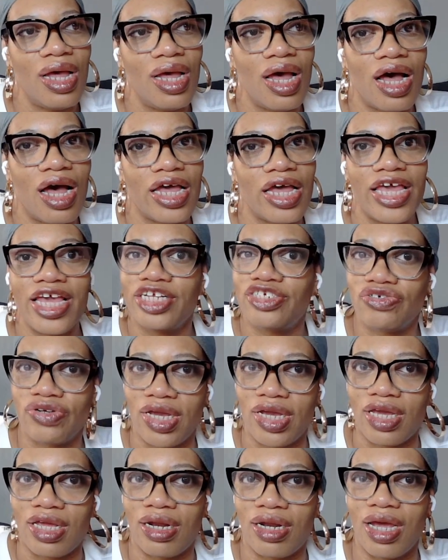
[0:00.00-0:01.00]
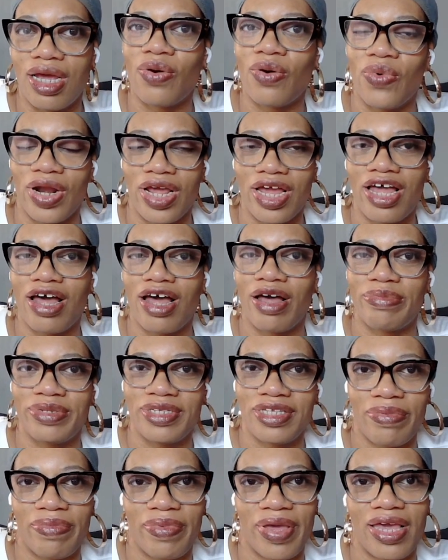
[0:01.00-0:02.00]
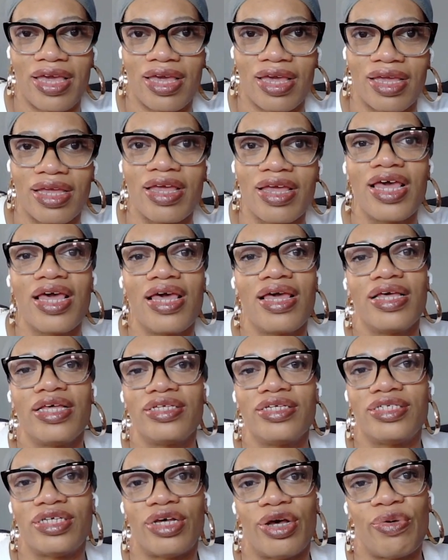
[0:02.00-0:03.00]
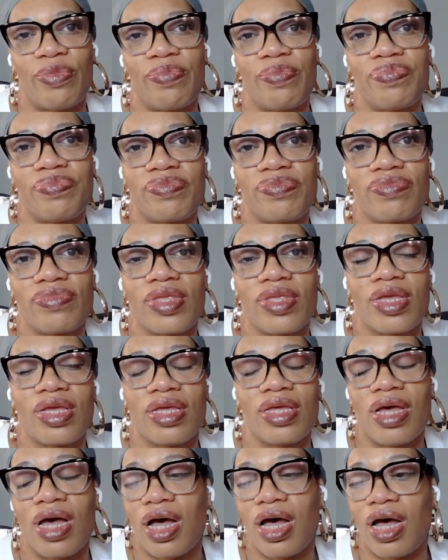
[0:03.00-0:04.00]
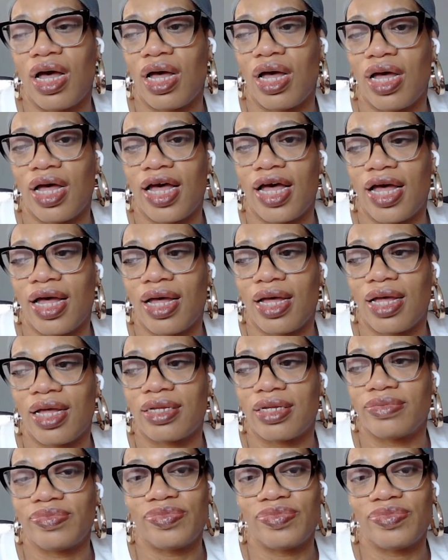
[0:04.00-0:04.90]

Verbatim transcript: uh intricate when it comes to making so uh